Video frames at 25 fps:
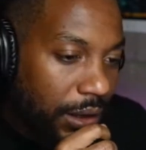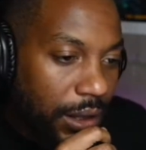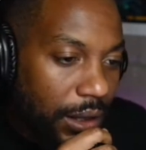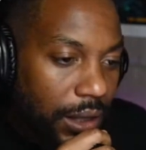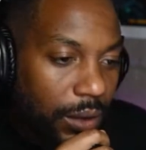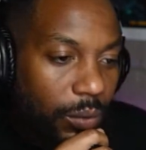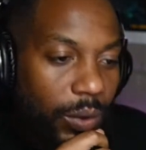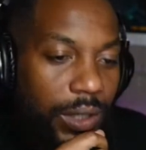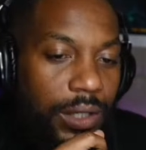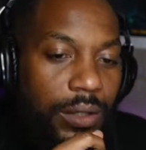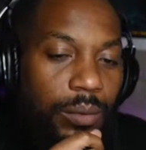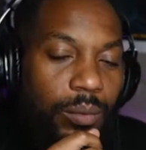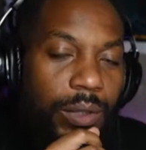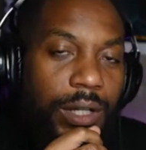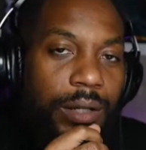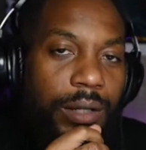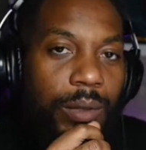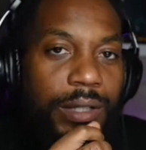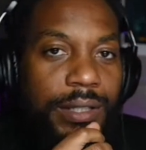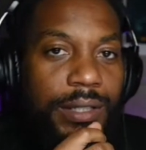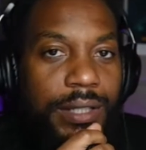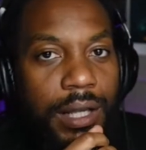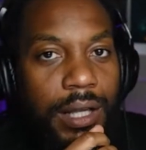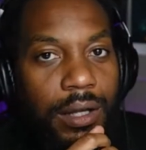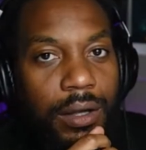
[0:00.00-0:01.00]

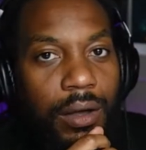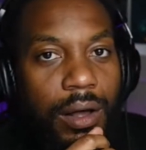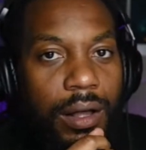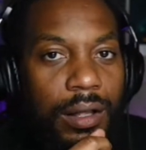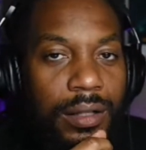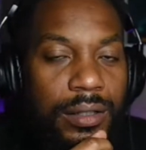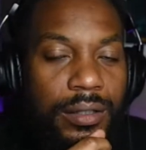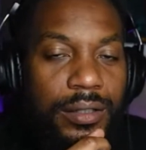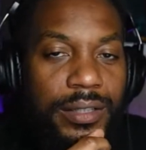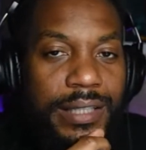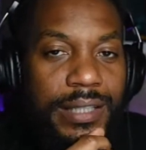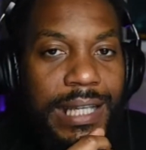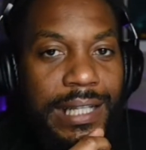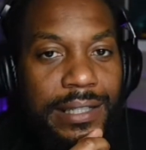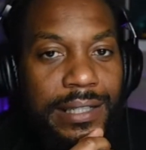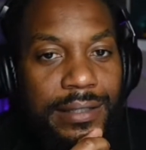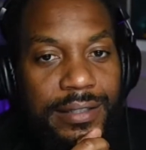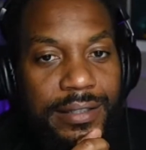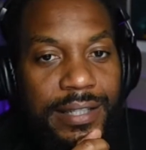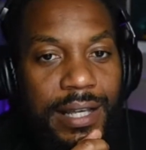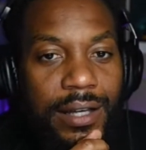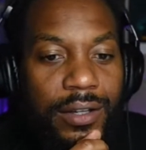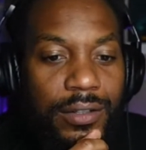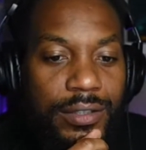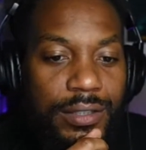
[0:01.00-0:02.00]
What's that called? Those
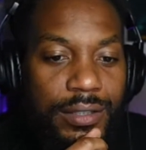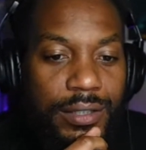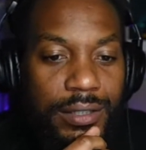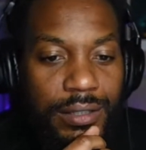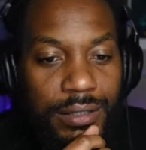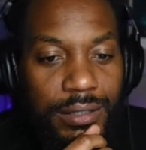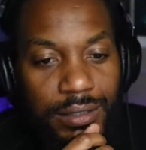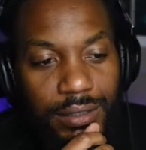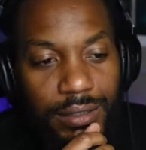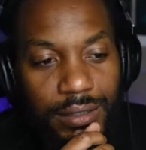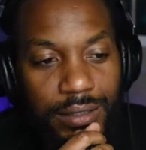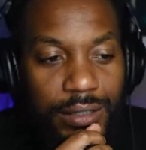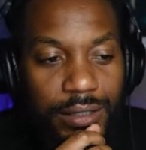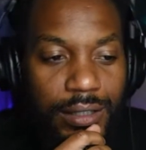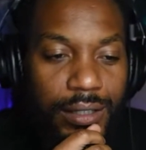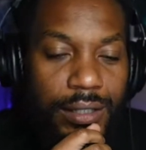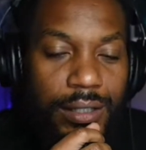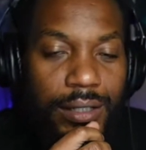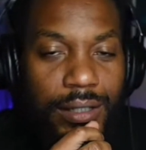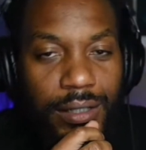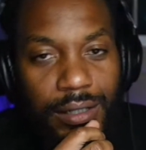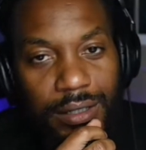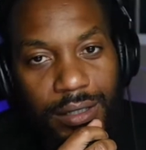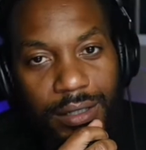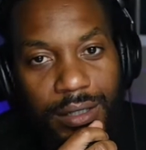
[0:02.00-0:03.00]
incels? Yeah.
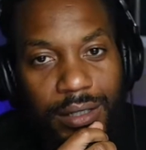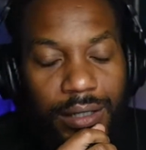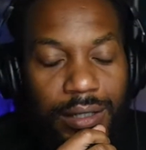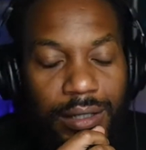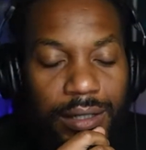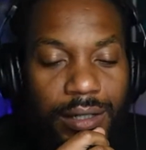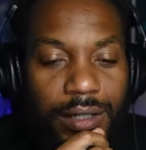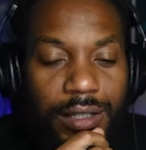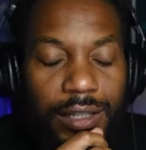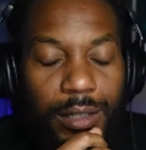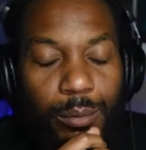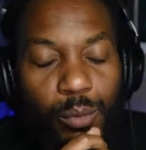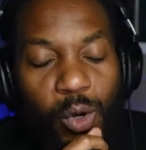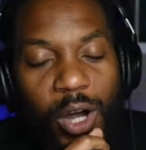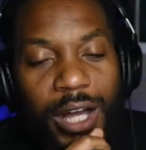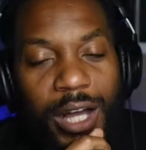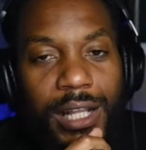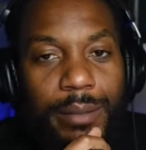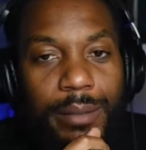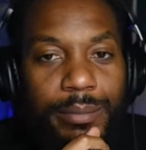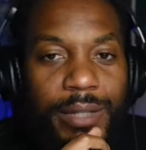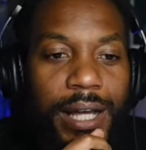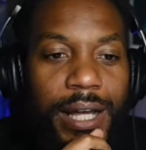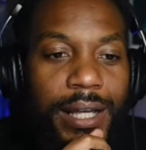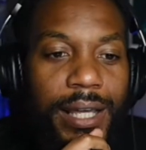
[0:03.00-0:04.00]
She fuck me good. Boy, them
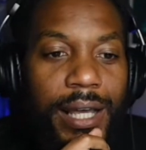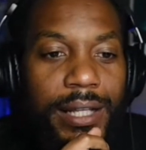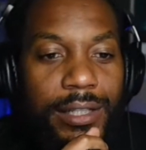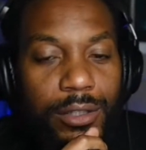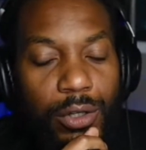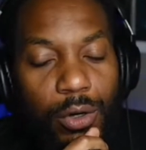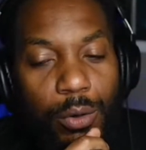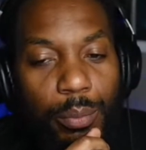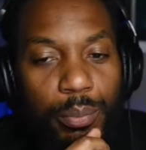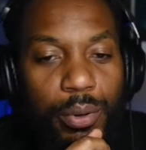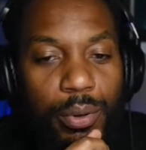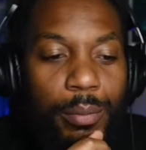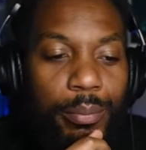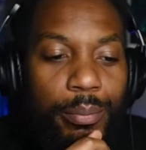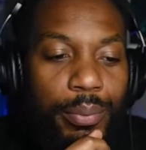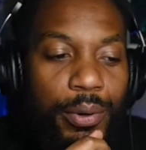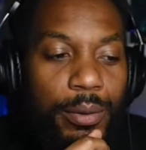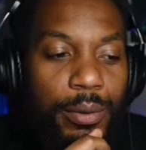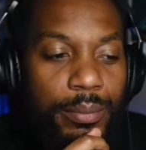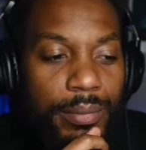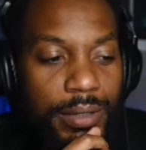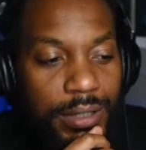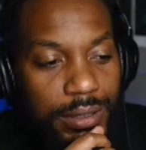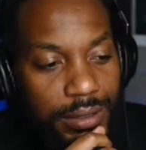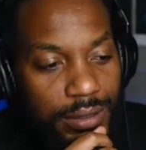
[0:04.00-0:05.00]
that get don't pump
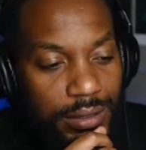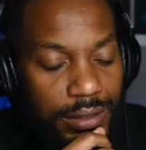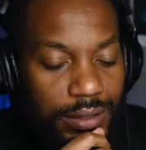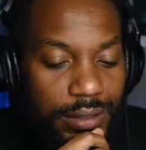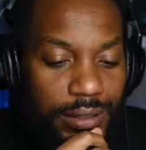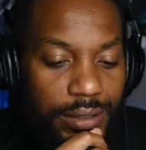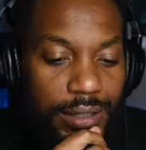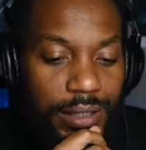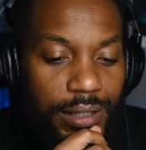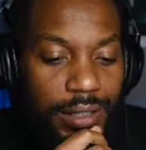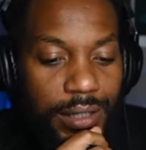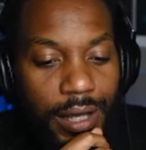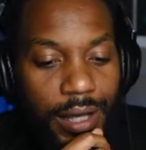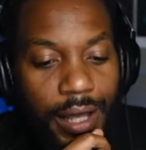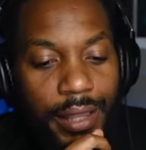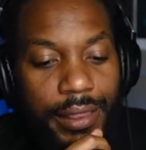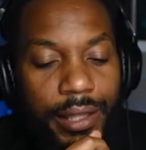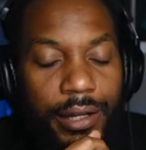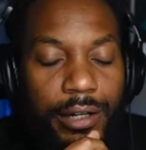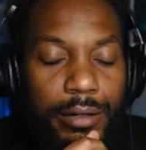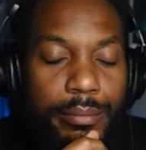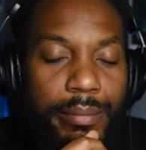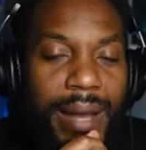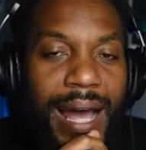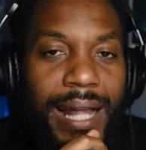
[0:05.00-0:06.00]
pump. Yeah. and that
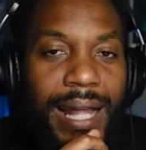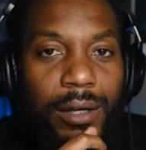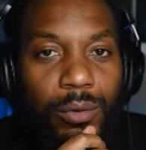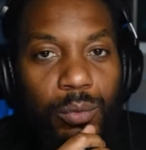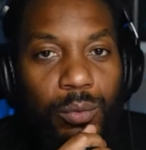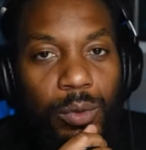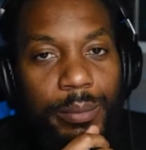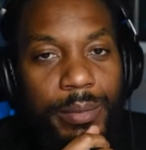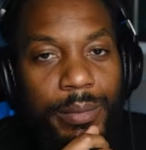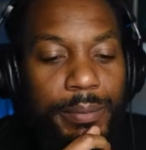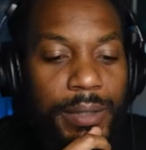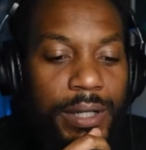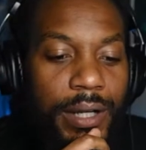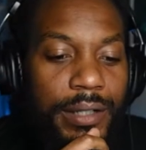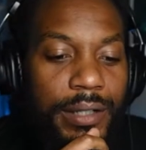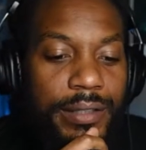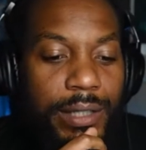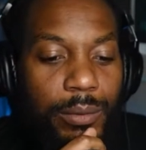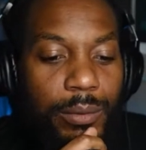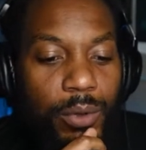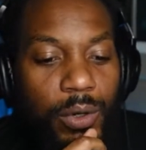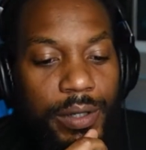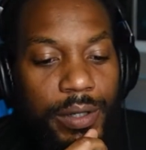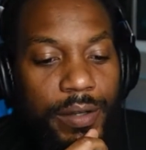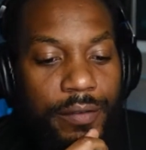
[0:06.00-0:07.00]
are mad at women because they
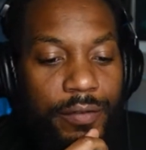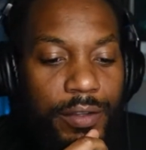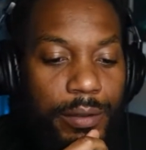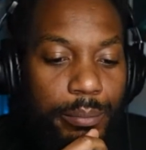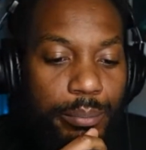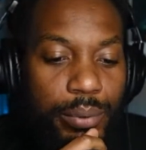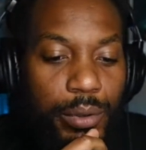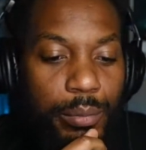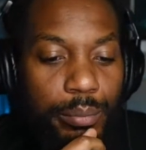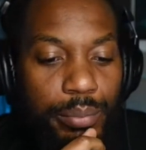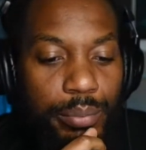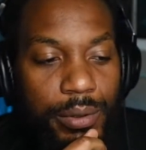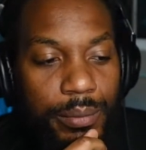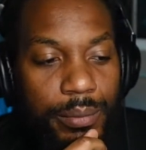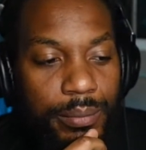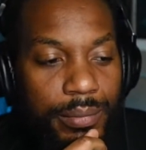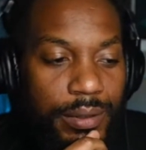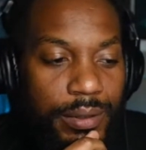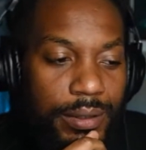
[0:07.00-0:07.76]
won't give them pum pum,